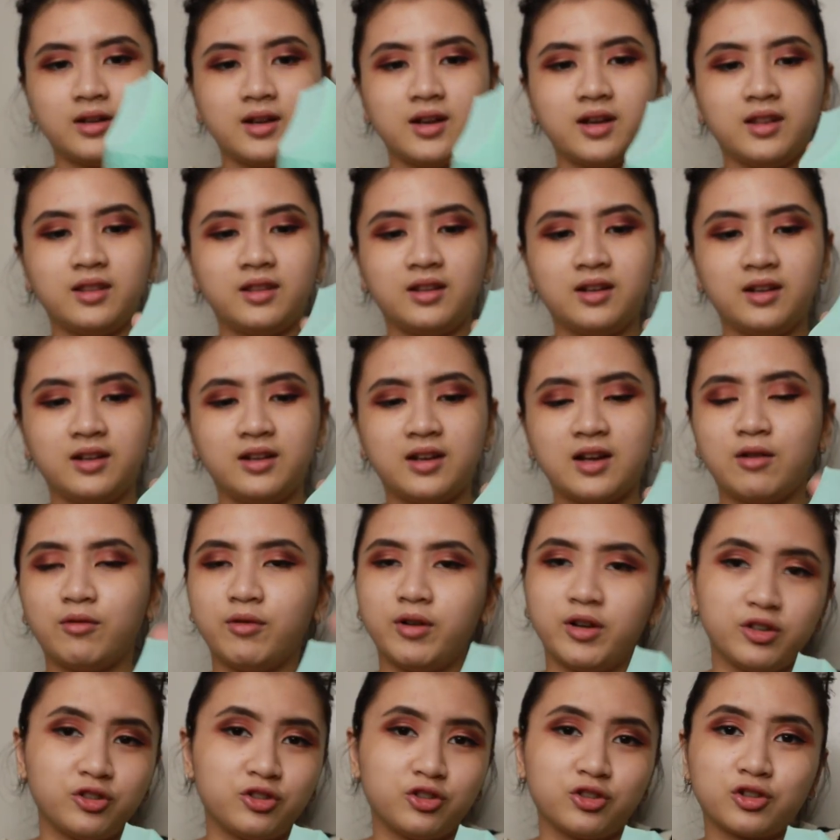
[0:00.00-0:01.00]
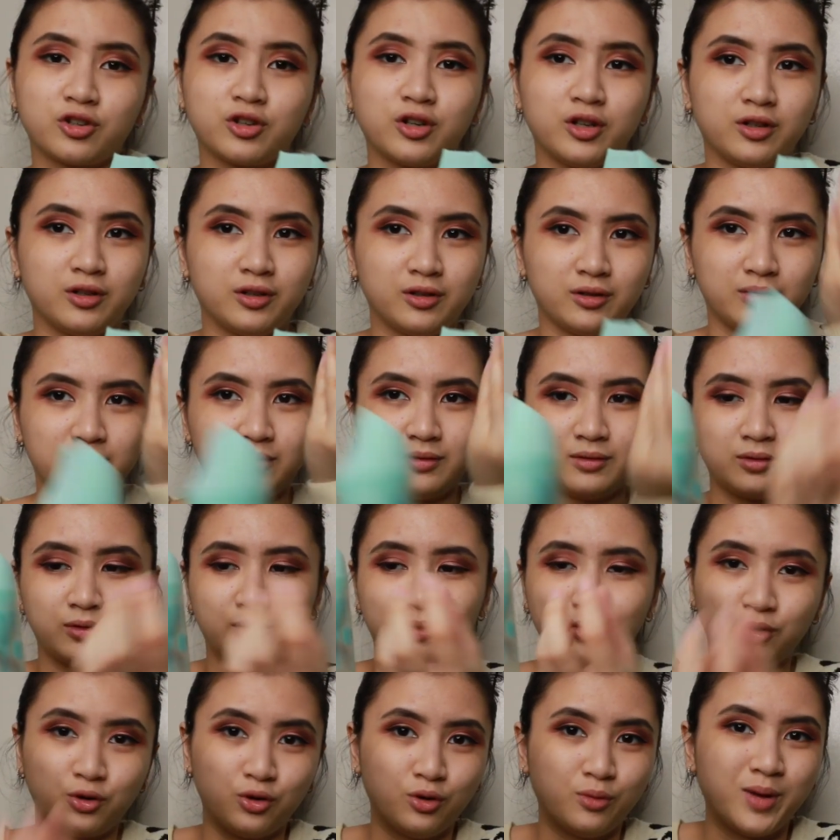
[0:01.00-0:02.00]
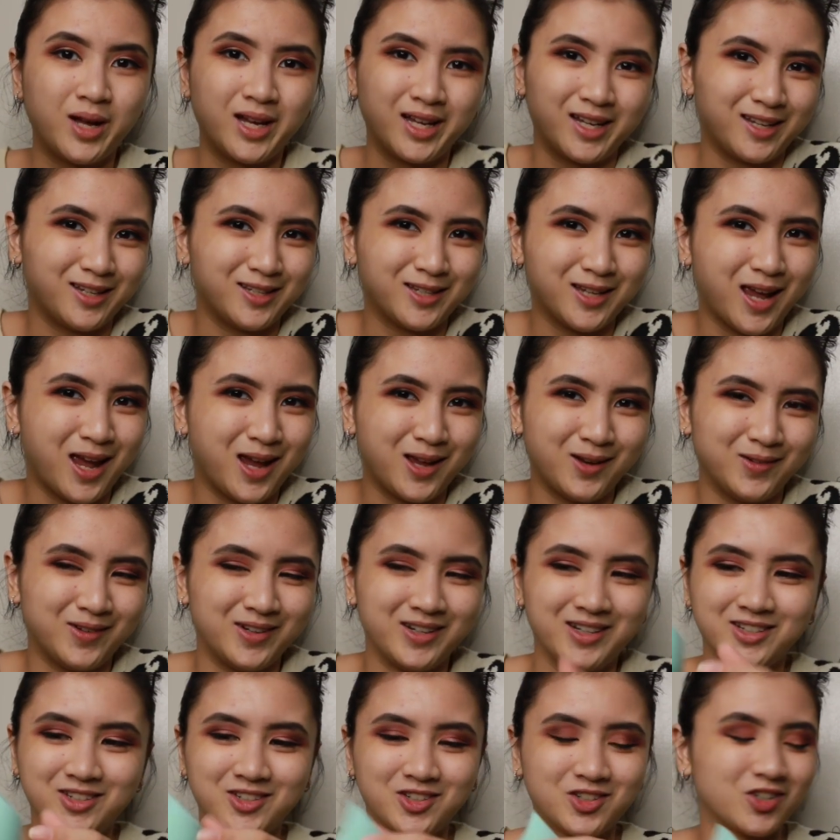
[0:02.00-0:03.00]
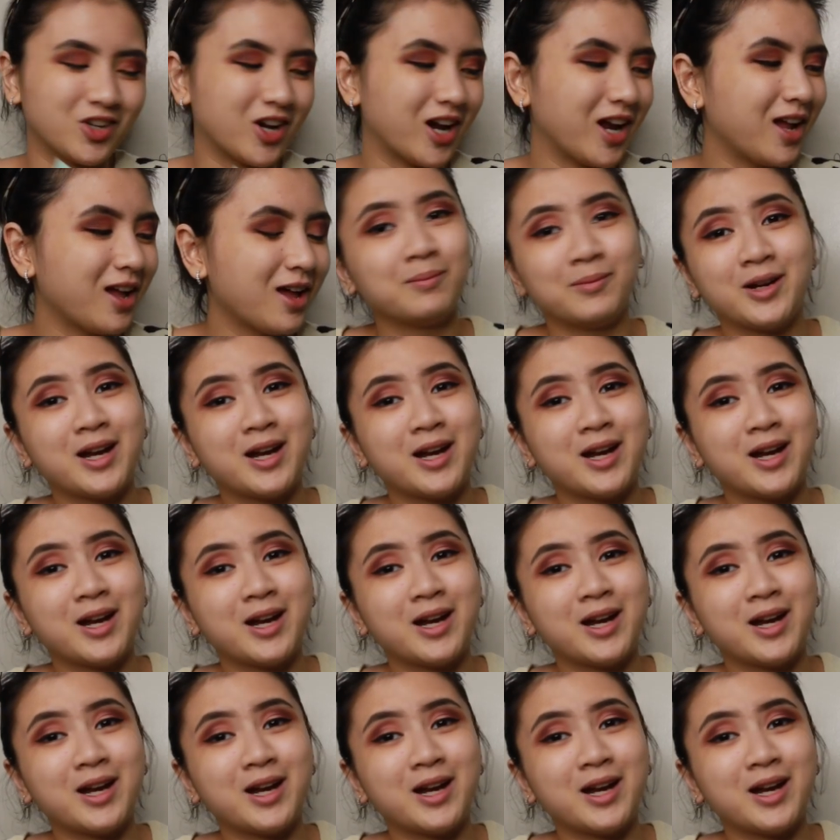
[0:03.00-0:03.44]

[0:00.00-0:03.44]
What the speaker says: and then that way it's just gonna go back inside when it's dry.